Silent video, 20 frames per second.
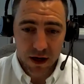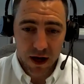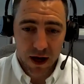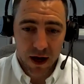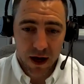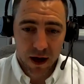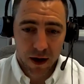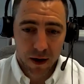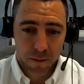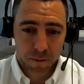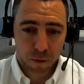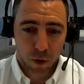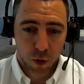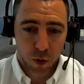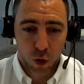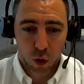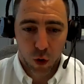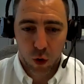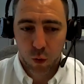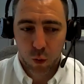
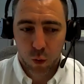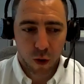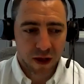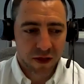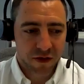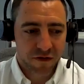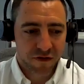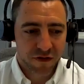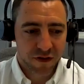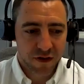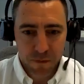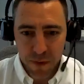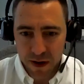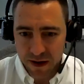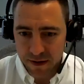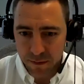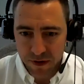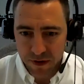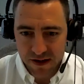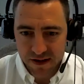Or once this
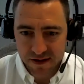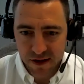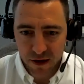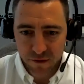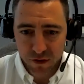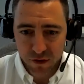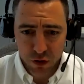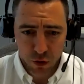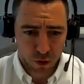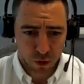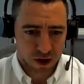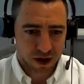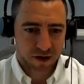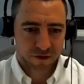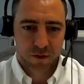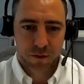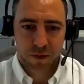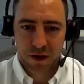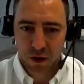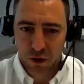pandemic is over, do I have
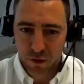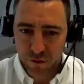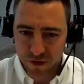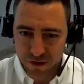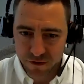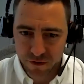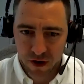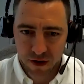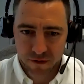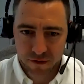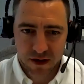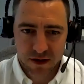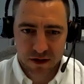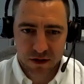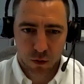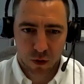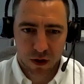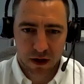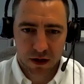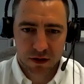to be in the office 5 days
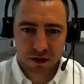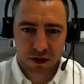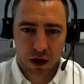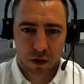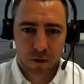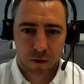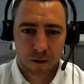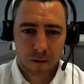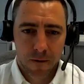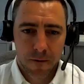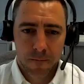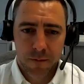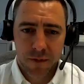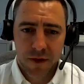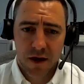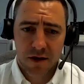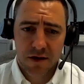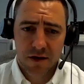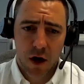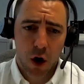a week? So
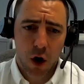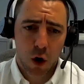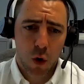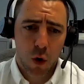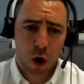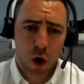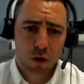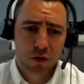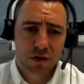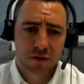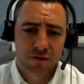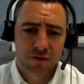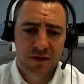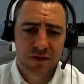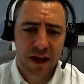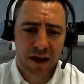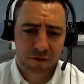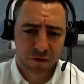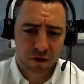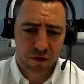there's a whole host of
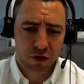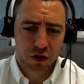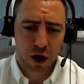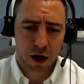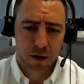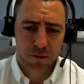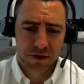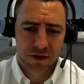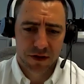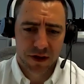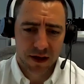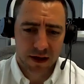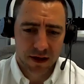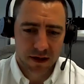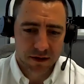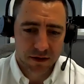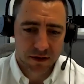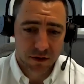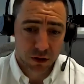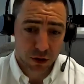different types of
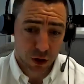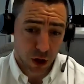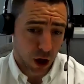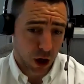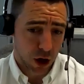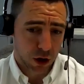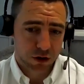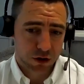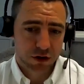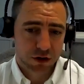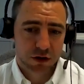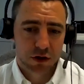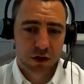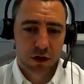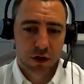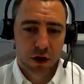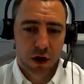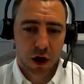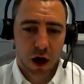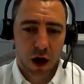things to ask,
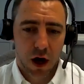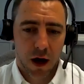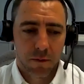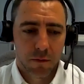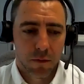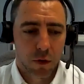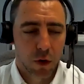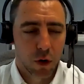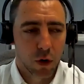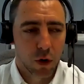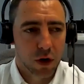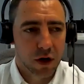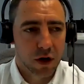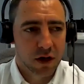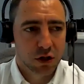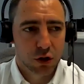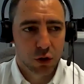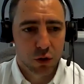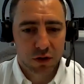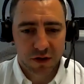and more
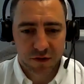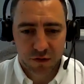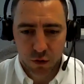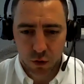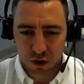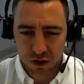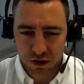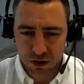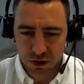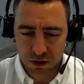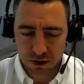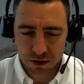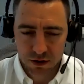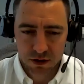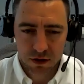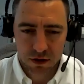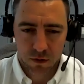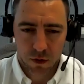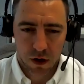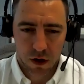intuitive questions
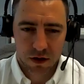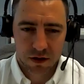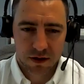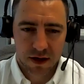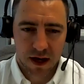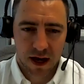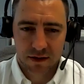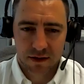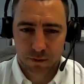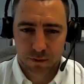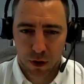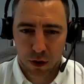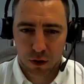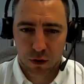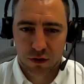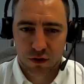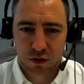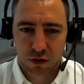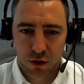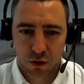to ask, as
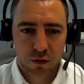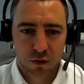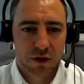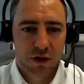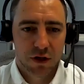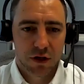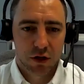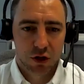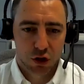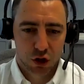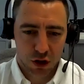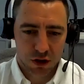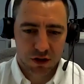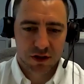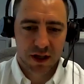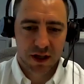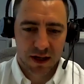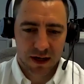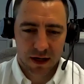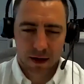opposed to just
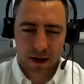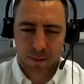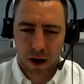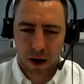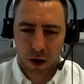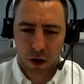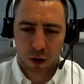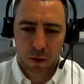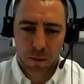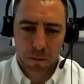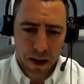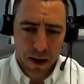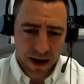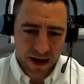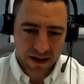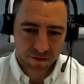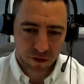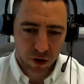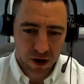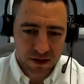thinking about
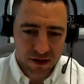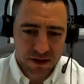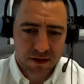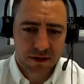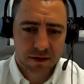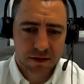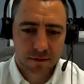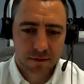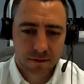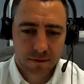pay rises.